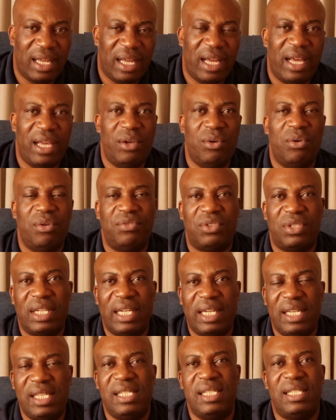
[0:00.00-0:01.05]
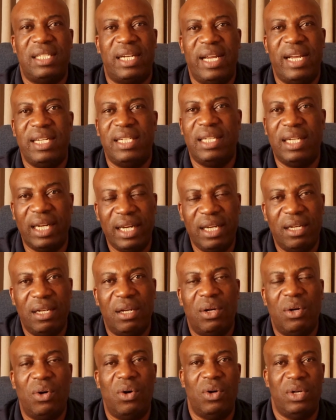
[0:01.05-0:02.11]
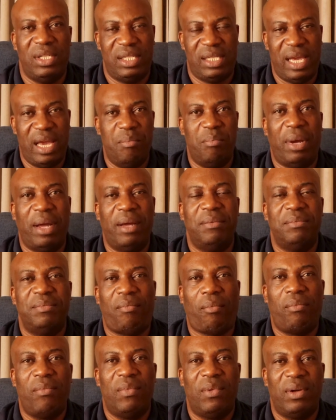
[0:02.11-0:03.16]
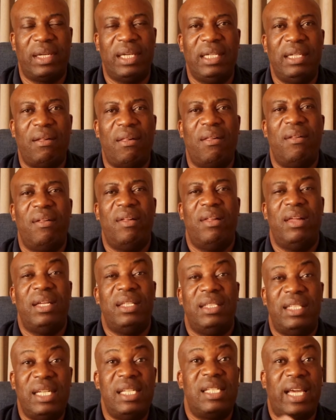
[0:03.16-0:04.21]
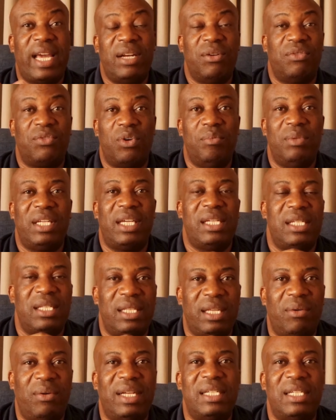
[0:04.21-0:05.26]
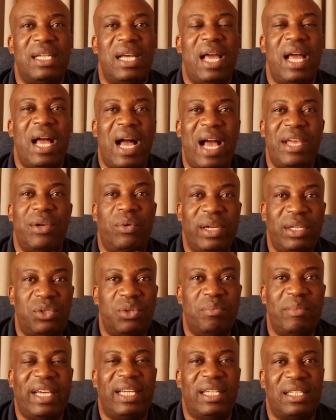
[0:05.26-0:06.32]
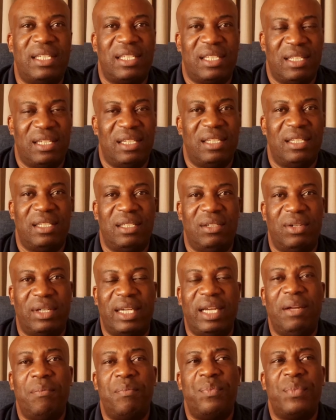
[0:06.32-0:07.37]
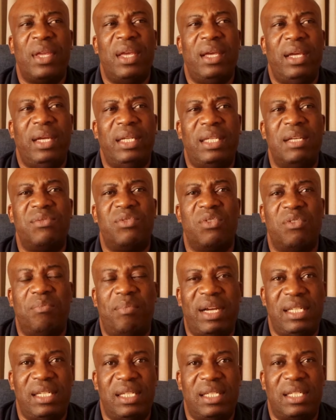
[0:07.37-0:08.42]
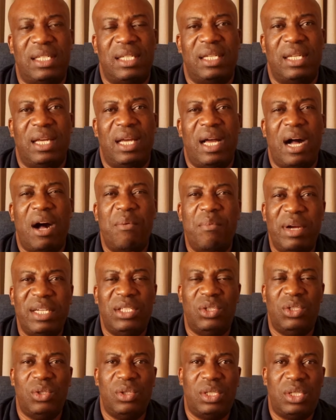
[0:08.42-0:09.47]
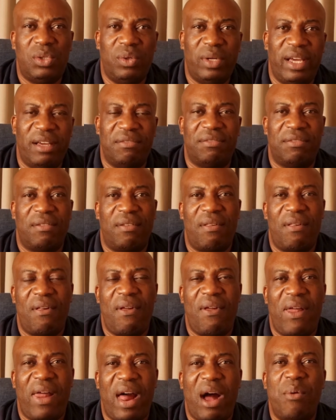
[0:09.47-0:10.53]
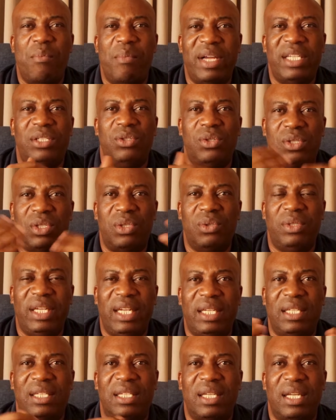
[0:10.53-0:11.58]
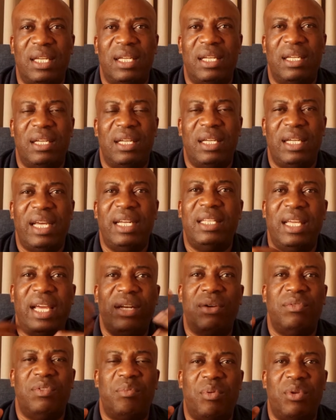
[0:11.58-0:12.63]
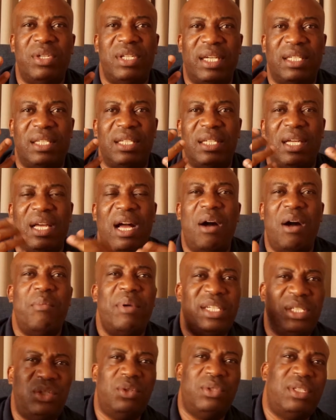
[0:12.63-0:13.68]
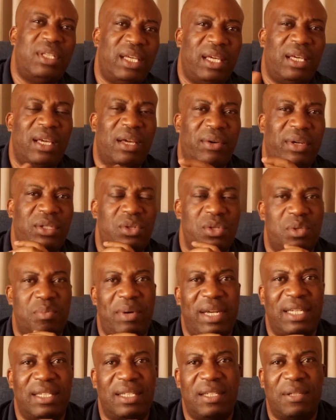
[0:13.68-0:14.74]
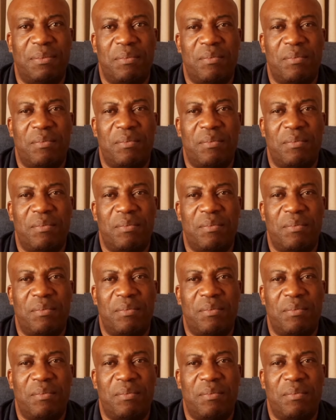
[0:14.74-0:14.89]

Are you off track? Is it red, green, or is amber? Okay? That is the kind of communication they want. Are you going to make it? Okay? In terms of budget, how much do you still have? How much do you still need at the end of the project? How much do you think you're going to spend?